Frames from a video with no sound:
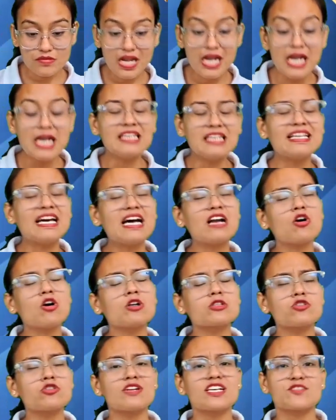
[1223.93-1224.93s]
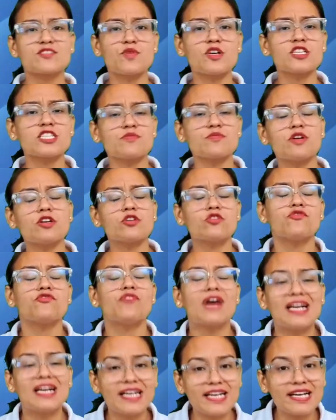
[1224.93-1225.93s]
They are also responsible to
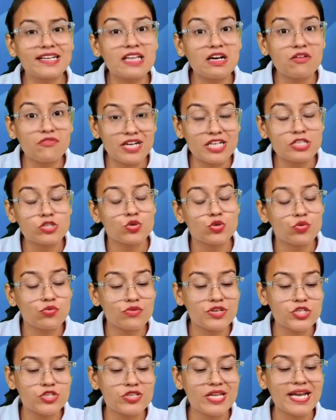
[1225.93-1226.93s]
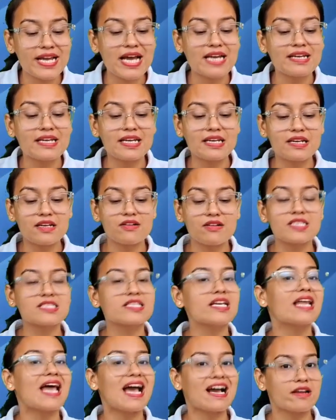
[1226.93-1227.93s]
finding the ways through which they can increase their
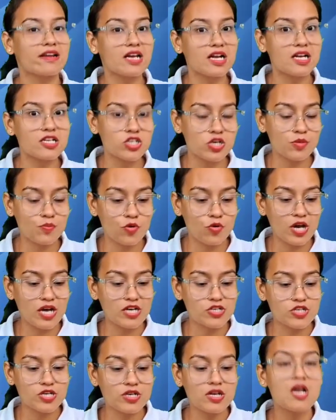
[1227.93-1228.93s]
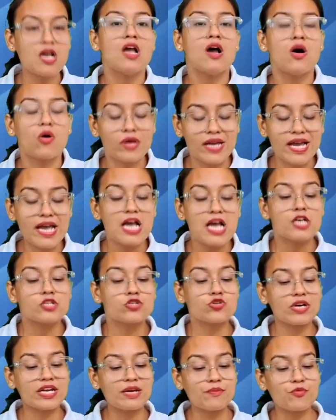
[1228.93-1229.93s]
agricultural production, okay, to
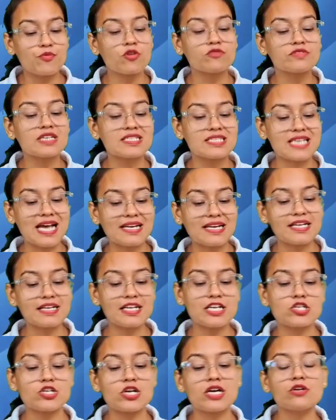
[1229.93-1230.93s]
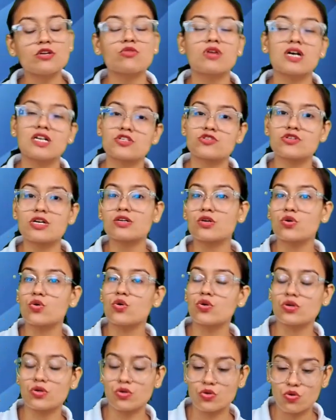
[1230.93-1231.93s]
improve the sanitation and to construct good
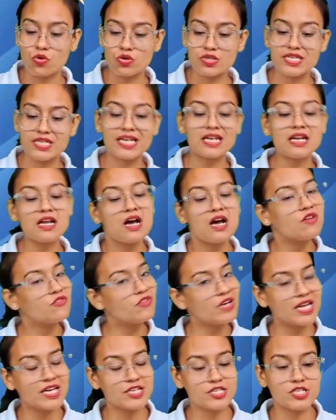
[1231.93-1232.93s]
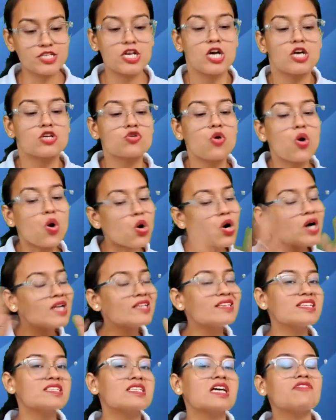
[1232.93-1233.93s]
roads in villages. So all these
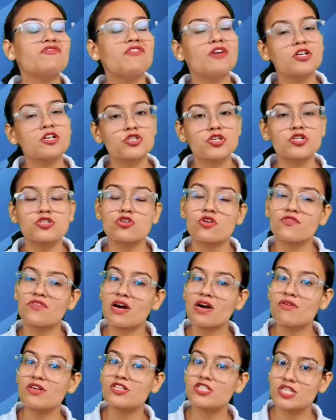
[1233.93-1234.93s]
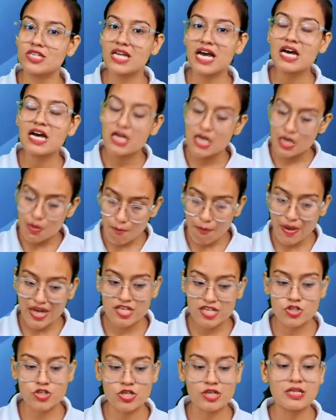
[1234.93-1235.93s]
are functions of our Jila
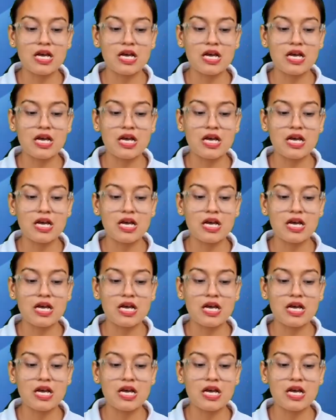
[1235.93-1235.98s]
Parishad.